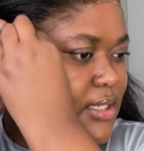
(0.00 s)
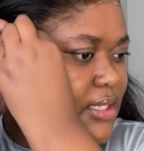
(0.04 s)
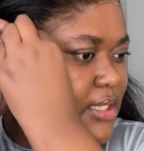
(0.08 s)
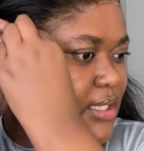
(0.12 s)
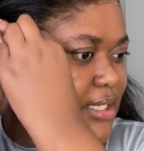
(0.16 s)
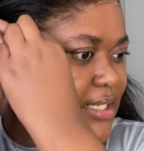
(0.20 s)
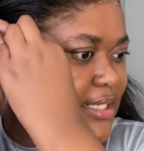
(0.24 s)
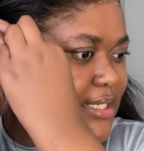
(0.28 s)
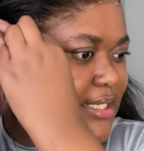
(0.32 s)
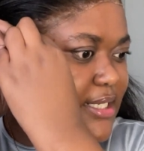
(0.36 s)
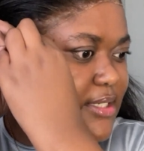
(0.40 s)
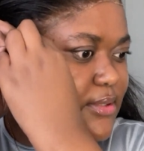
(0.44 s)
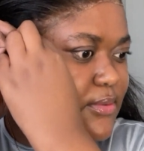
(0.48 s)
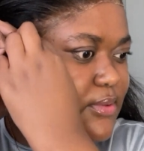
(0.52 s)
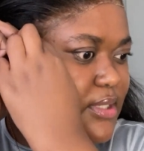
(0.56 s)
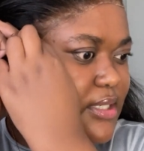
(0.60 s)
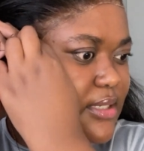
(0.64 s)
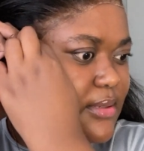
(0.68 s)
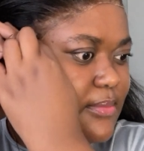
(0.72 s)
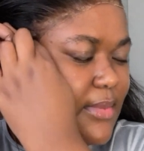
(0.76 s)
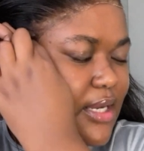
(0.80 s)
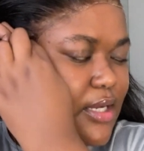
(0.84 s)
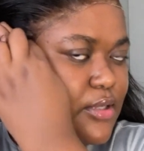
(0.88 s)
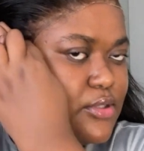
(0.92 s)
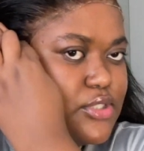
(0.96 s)
an equal
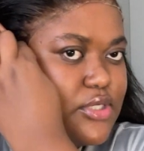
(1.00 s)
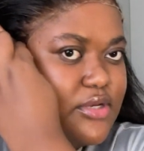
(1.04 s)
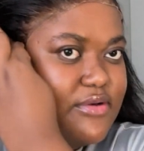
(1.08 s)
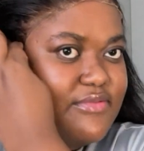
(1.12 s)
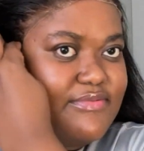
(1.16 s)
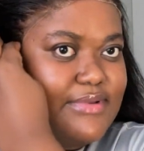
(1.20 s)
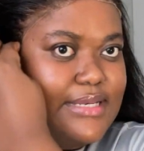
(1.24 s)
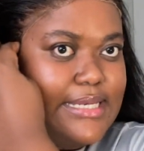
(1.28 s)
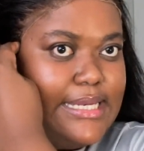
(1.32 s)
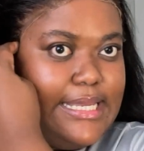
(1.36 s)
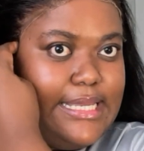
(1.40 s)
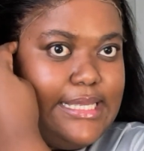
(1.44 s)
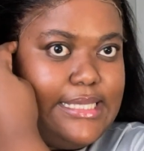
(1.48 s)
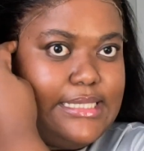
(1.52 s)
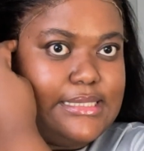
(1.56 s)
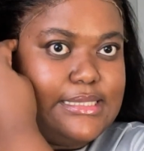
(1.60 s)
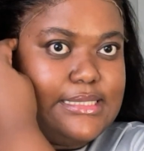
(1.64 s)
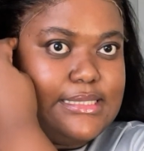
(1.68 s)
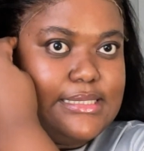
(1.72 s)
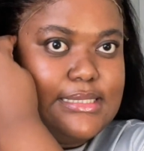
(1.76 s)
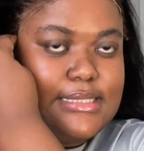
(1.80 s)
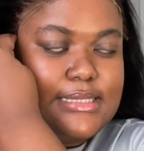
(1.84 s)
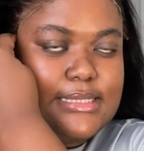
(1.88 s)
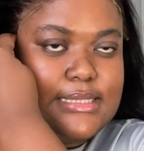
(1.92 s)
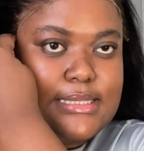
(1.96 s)
amount of
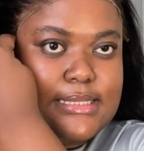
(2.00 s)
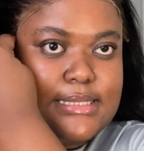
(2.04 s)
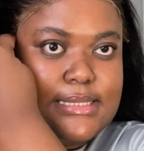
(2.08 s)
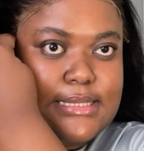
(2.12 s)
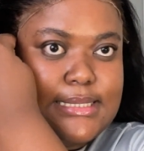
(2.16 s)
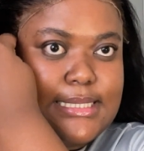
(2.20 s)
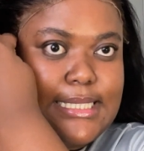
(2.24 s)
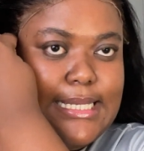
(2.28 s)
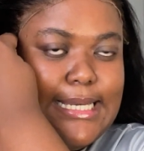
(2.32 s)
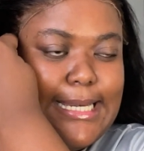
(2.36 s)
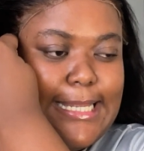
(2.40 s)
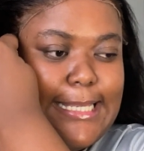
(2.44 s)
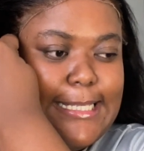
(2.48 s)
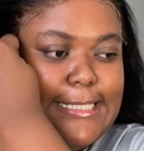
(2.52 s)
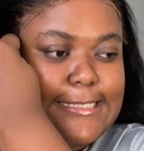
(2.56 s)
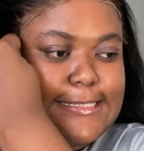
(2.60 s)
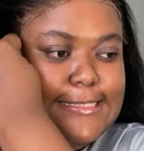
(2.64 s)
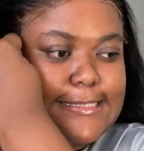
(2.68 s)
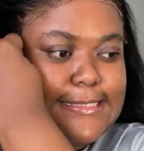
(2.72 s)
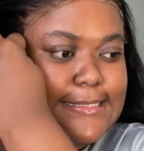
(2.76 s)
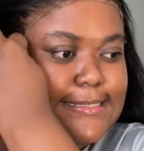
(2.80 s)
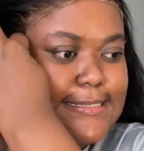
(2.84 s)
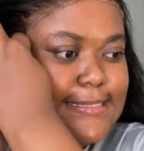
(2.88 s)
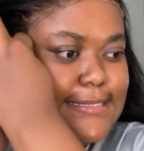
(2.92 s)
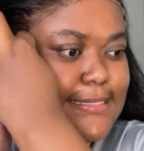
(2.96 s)
lace,
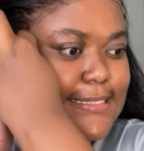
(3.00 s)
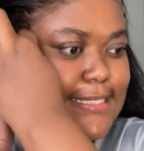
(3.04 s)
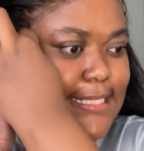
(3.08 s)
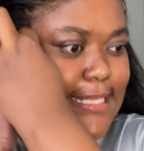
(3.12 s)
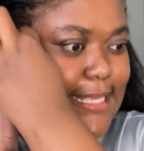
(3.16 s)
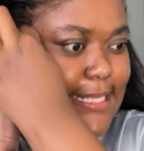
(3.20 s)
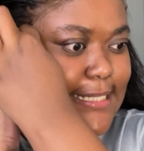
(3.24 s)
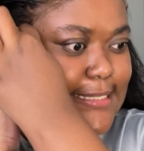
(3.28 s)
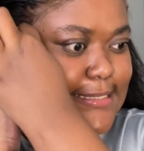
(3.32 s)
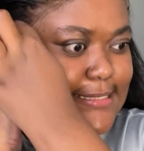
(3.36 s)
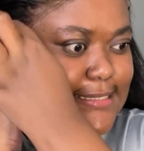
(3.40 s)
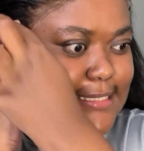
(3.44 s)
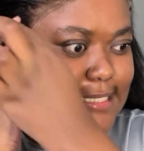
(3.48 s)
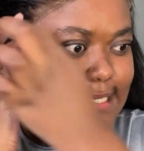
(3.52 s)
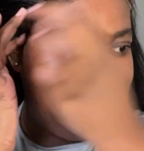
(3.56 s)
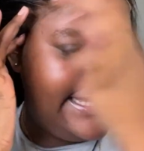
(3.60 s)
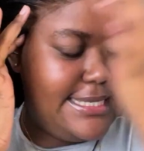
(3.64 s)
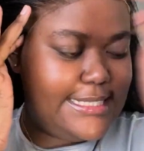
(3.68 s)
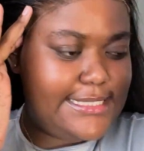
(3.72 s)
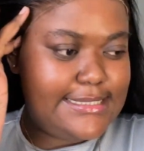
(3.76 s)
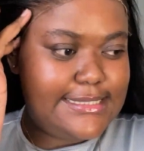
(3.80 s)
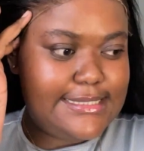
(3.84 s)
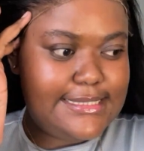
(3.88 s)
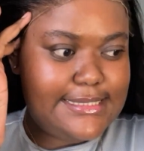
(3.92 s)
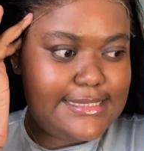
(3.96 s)
yes,
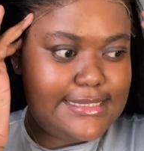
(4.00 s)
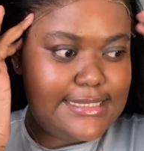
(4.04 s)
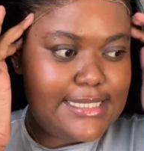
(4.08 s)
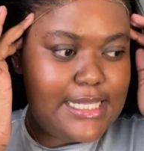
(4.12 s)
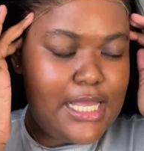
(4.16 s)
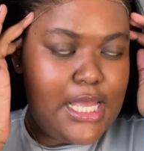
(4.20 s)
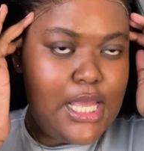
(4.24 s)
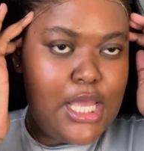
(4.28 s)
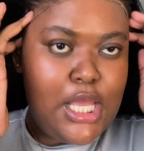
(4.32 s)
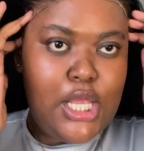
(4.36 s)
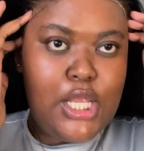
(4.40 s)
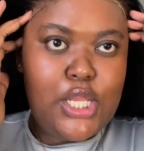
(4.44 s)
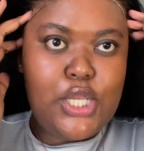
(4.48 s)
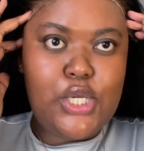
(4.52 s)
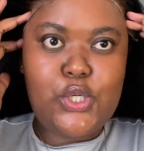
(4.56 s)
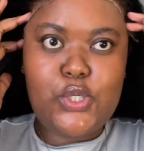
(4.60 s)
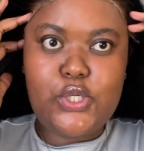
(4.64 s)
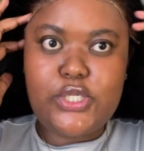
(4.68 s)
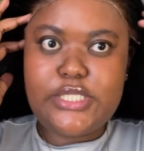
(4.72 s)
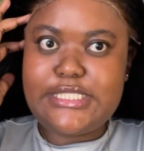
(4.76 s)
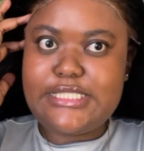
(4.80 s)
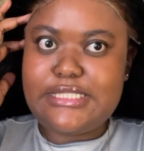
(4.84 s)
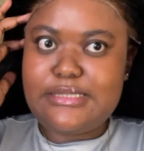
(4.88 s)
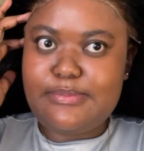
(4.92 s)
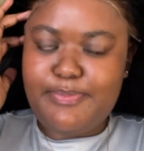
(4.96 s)
lace,
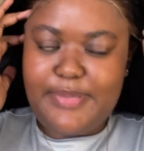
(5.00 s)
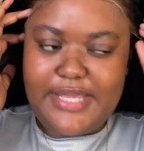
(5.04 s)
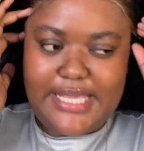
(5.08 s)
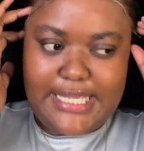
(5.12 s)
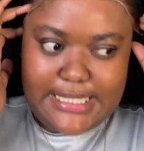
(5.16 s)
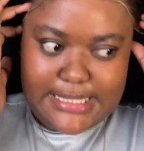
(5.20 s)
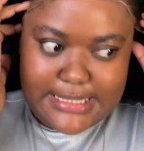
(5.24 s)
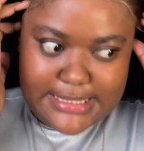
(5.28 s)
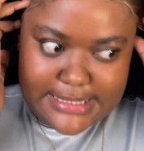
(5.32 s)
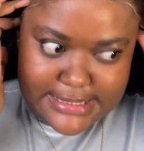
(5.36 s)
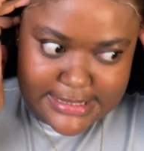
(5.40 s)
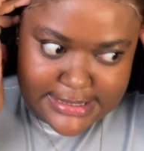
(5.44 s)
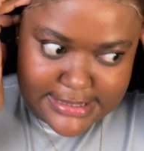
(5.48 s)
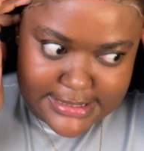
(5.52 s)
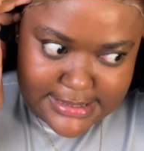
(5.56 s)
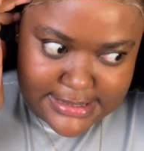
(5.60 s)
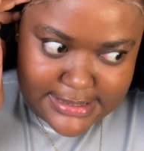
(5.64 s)
not space.